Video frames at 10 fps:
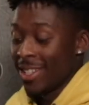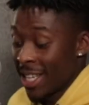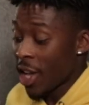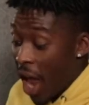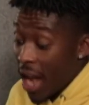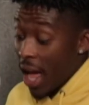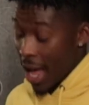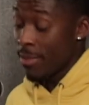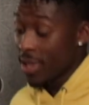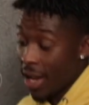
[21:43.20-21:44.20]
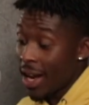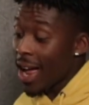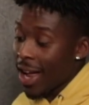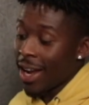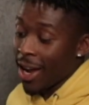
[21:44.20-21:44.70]
That's it. I like Hamlet. I
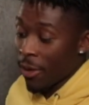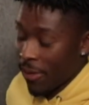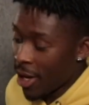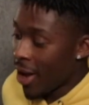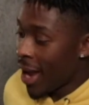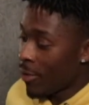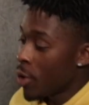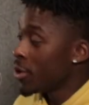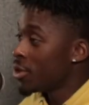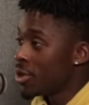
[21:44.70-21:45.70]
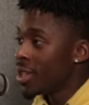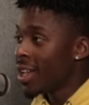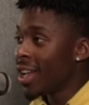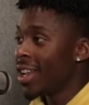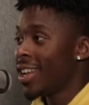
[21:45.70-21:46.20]
like Othello. I like Romeo and
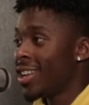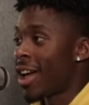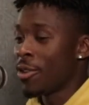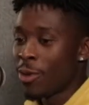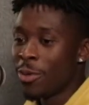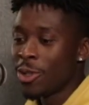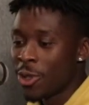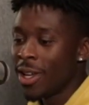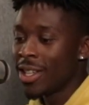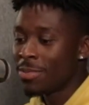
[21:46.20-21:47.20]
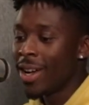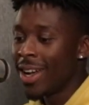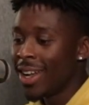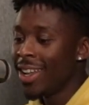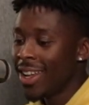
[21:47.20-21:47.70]
Juliet. I think Romeo and Juliet's
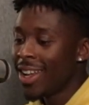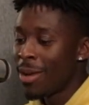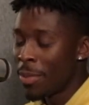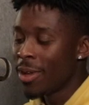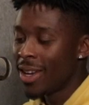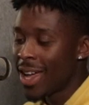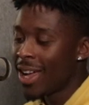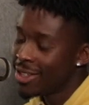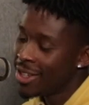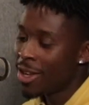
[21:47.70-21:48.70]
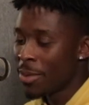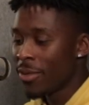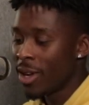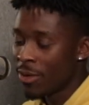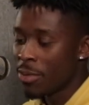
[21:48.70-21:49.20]
I'm a bit like, you know, a bit
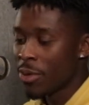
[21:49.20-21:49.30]
of a lover